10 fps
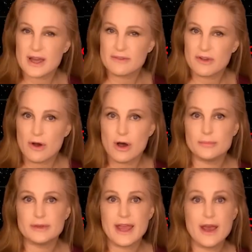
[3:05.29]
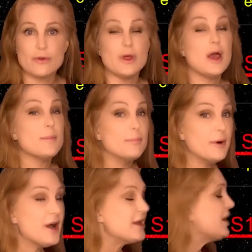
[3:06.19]
kind of calmed down.
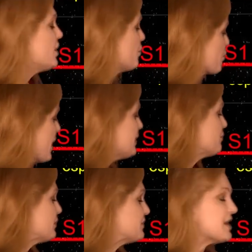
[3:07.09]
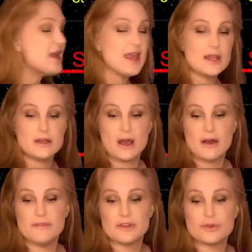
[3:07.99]
But right at the end
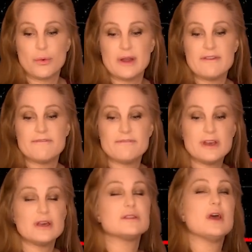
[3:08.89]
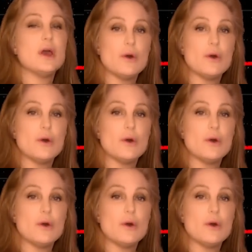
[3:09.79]
of the 25th,